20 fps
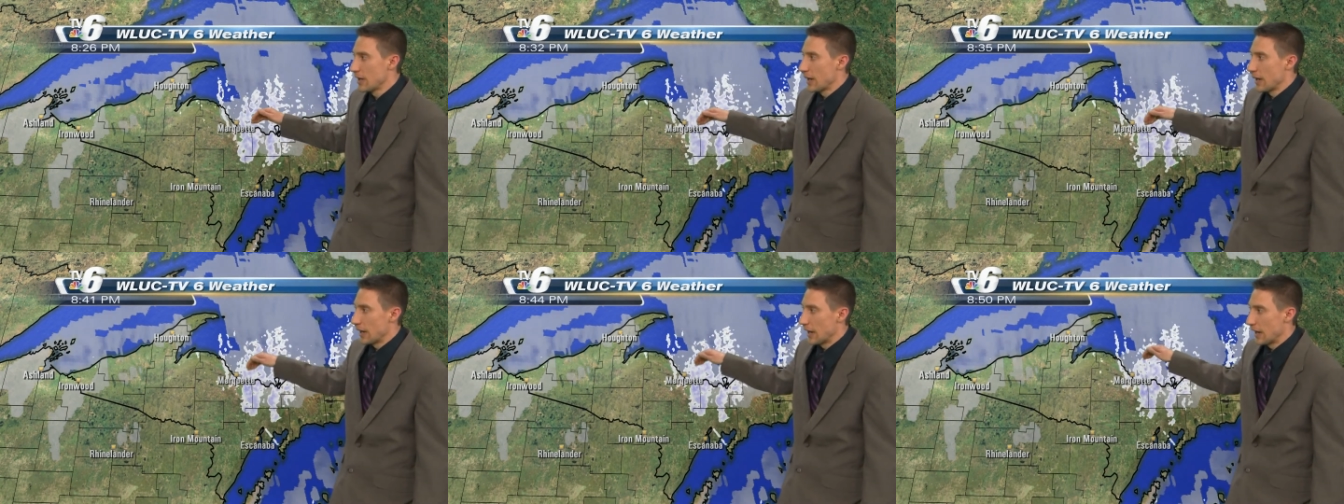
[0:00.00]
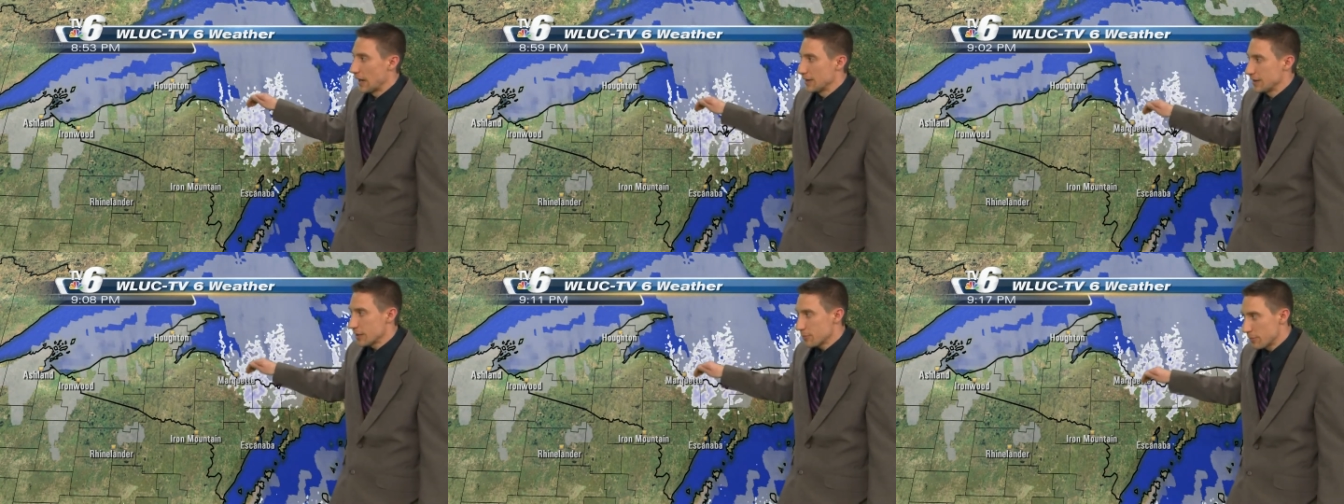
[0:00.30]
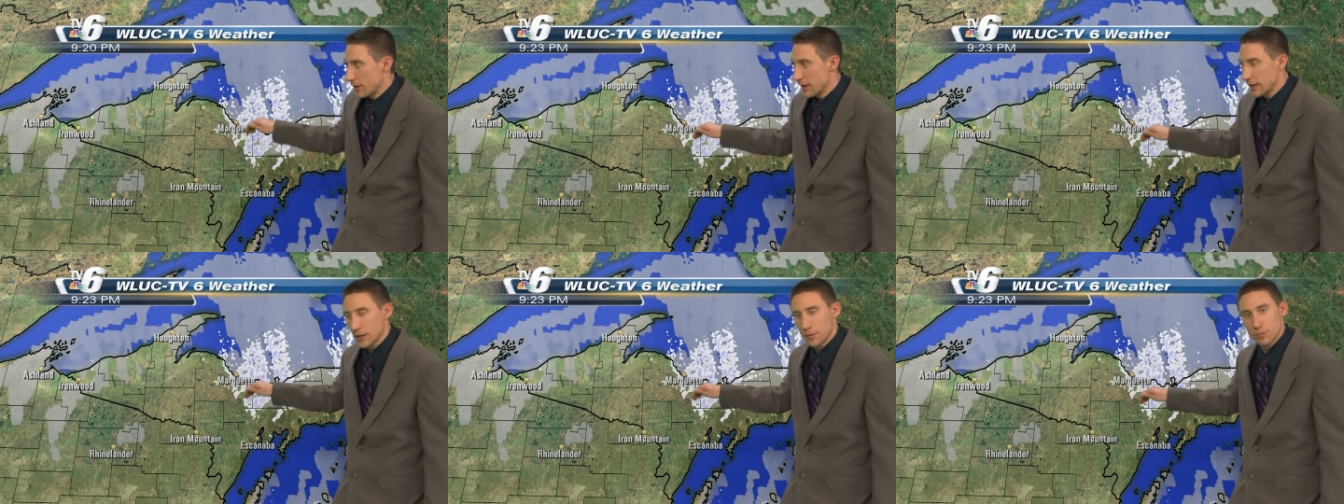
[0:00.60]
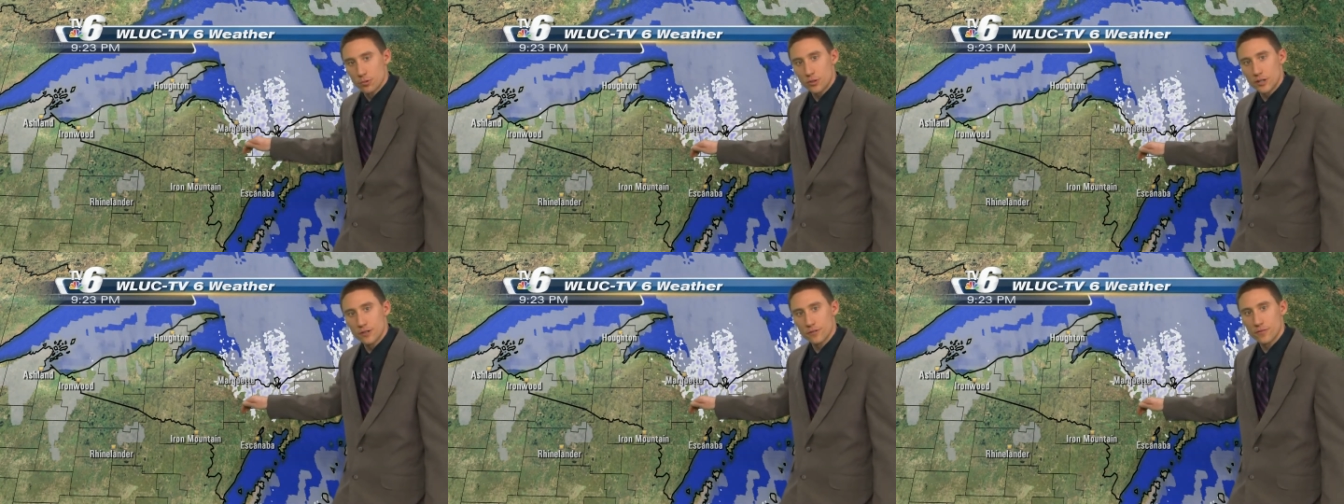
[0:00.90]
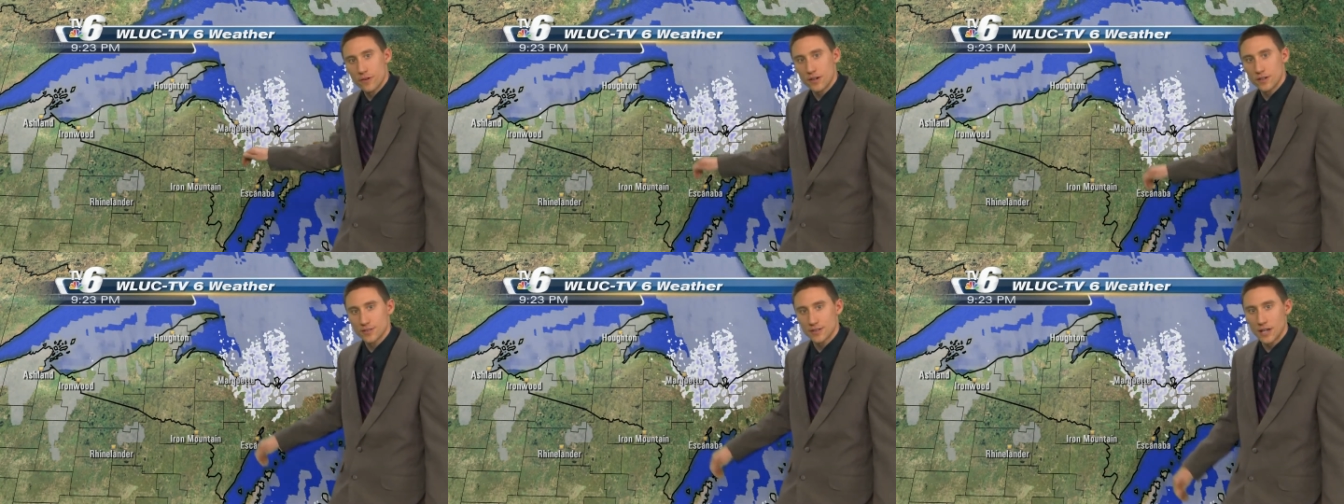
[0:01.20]
and it did make it pretty
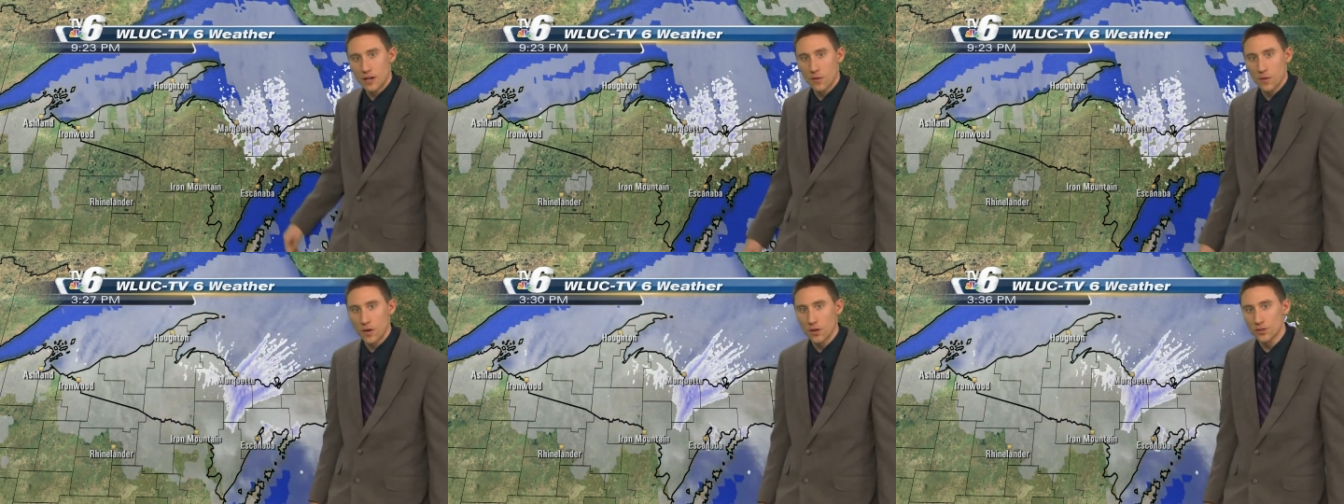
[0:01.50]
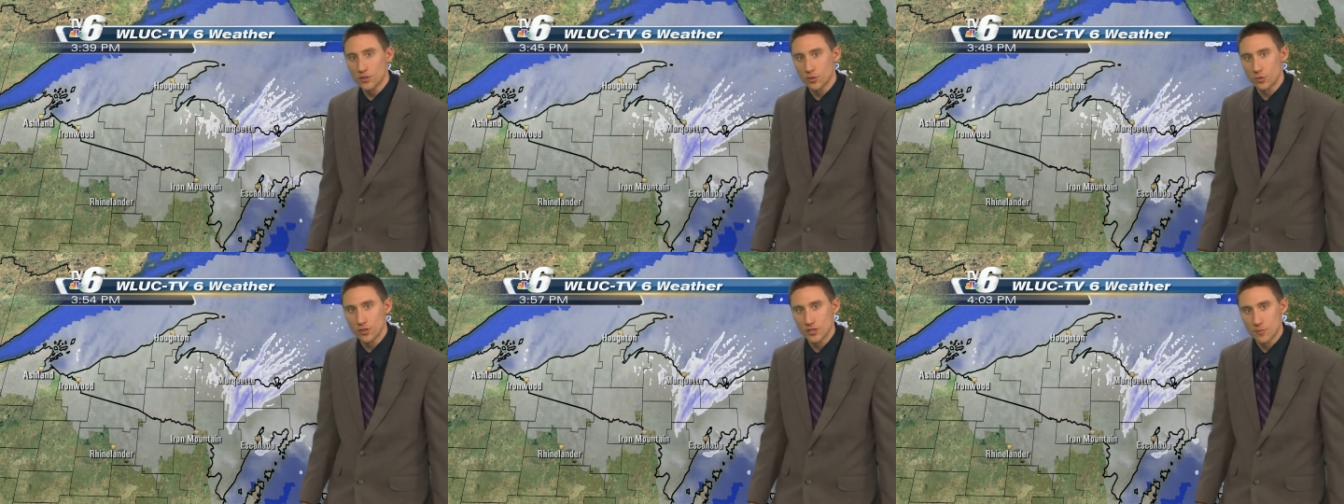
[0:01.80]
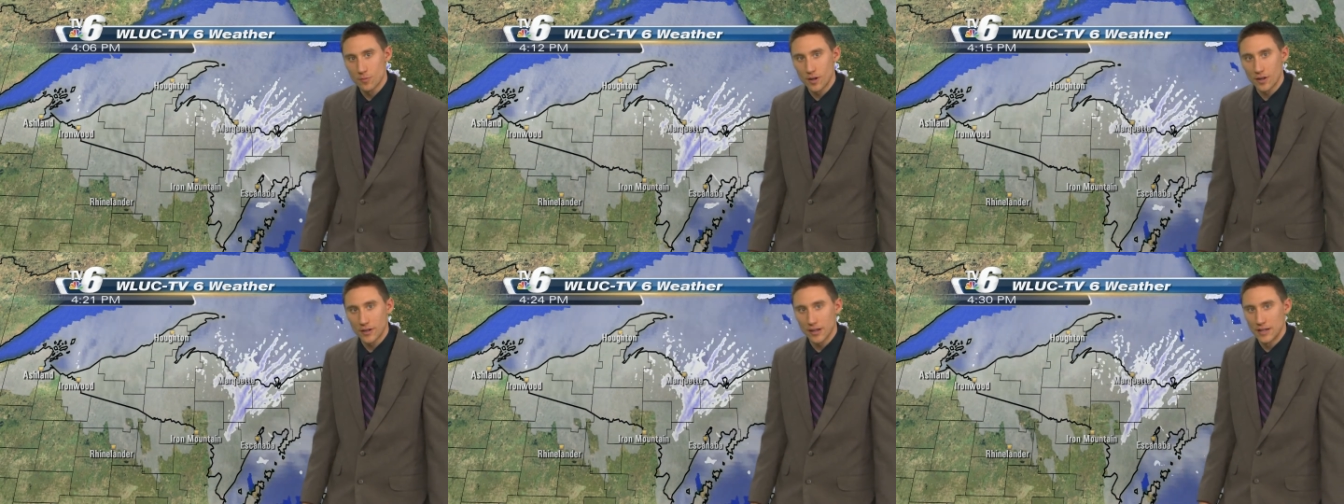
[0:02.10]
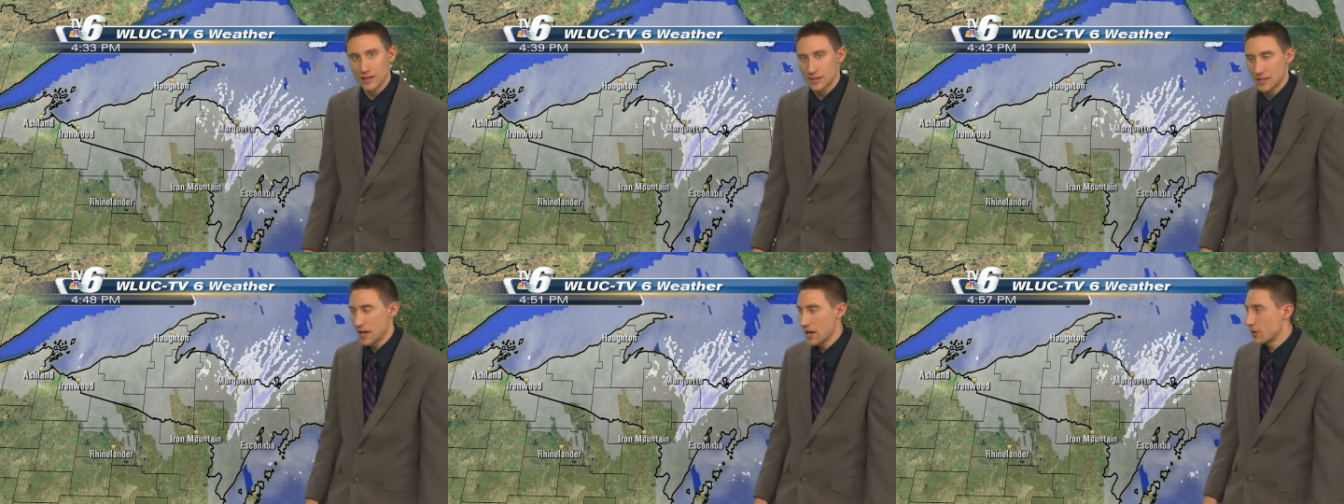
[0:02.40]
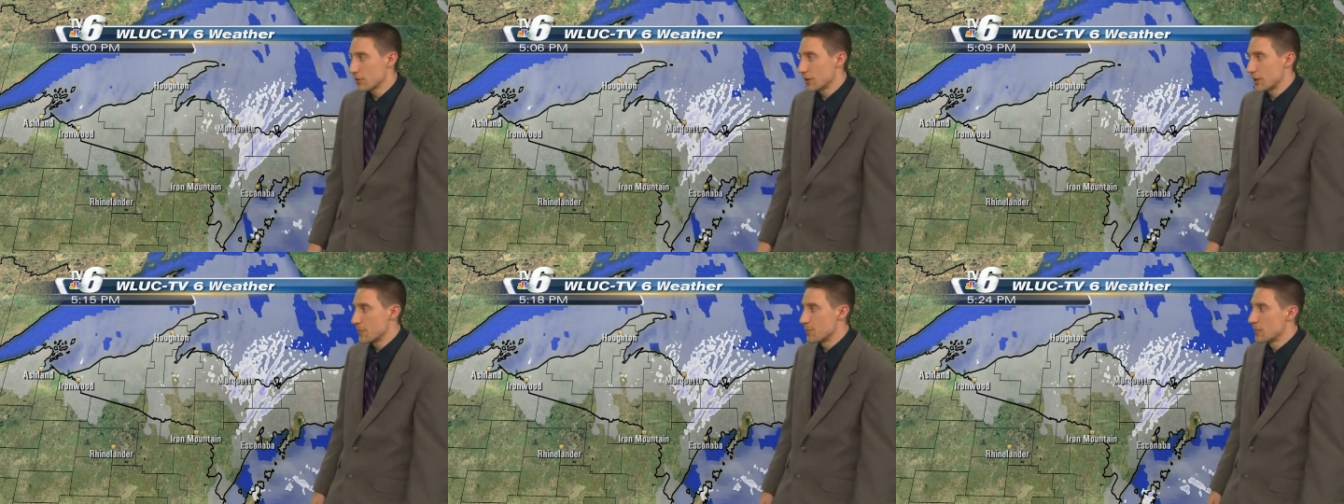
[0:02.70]
far south also into Marquette
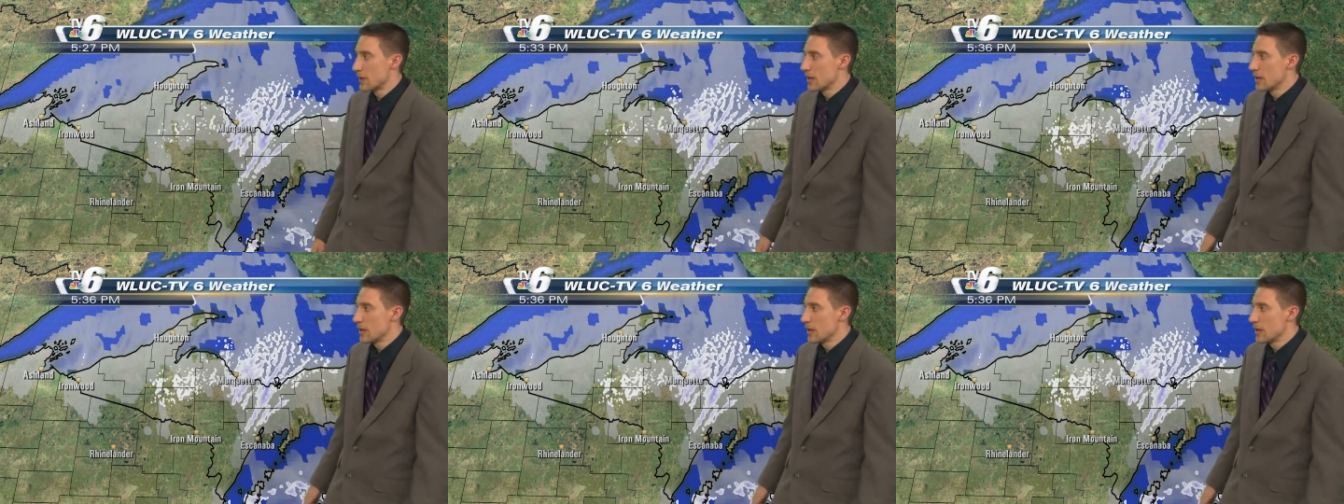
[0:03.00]
County.